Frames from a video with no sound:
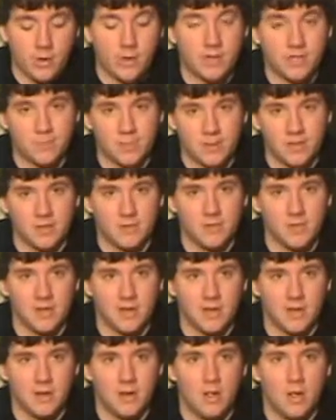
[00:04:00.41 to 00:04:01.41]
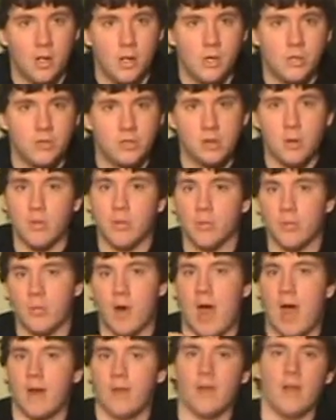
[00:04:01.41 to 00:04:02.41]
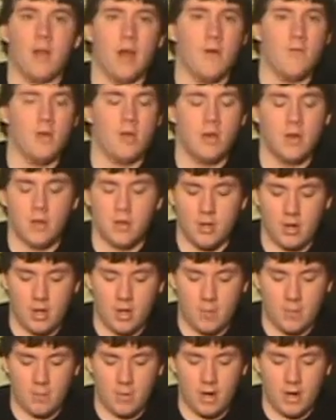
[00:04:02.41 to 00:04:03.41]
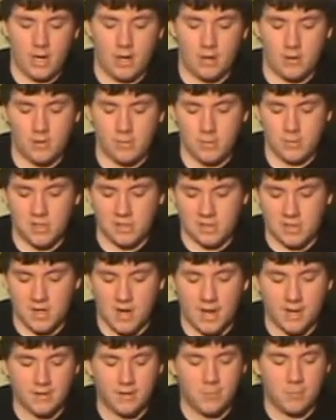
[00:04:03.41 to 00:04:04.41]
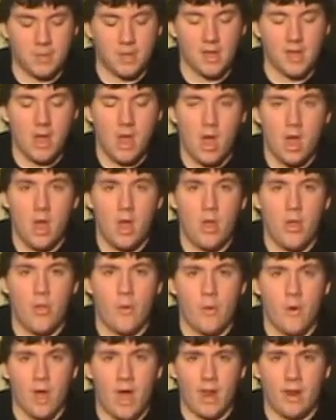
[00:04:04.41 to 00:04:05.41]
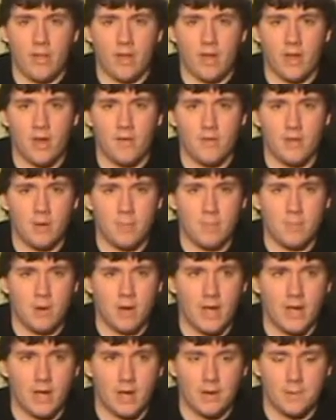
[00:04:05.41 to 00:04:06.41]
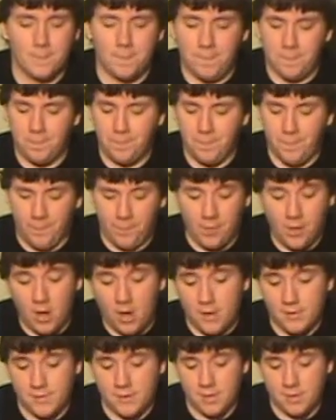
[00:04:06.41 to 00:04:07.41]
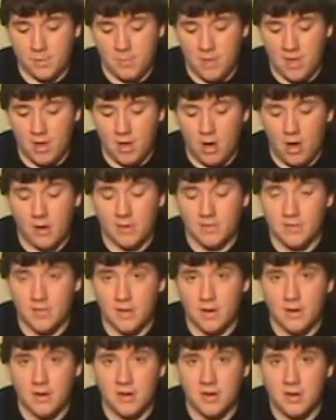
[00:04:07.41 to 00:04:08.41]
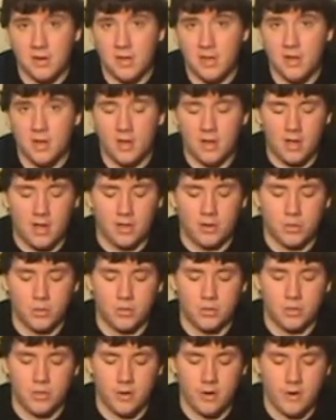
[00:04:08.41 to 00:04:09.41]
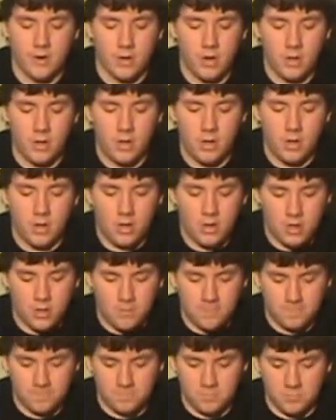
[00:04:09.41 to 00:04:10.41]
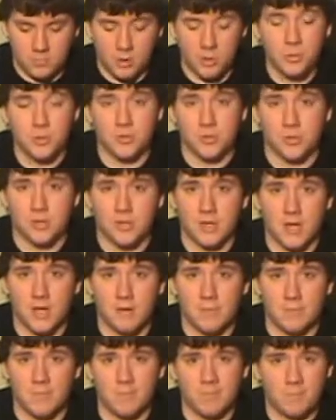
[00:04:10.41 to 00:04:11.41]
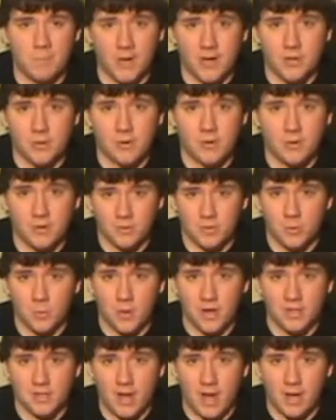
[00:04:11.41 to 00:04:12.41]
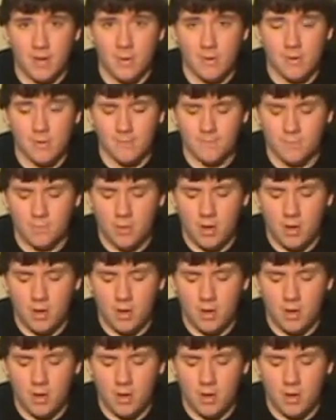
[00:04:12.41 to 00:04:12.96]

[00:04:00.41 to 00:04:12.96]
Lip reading: expensive sight, so the rattling of it might disconnect something. The rattling of it might cause it to be off-center, lose your sight picture to where it's accurate.